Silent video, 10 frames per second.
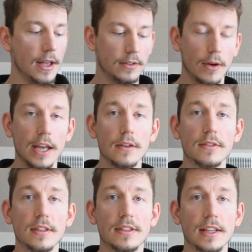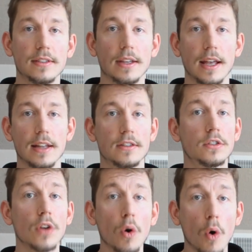So I use this disc. It's
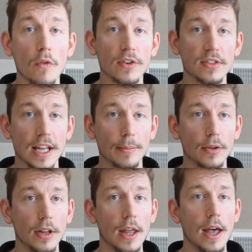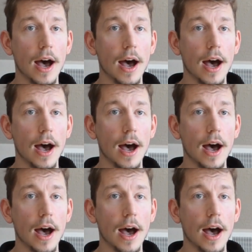so overstable,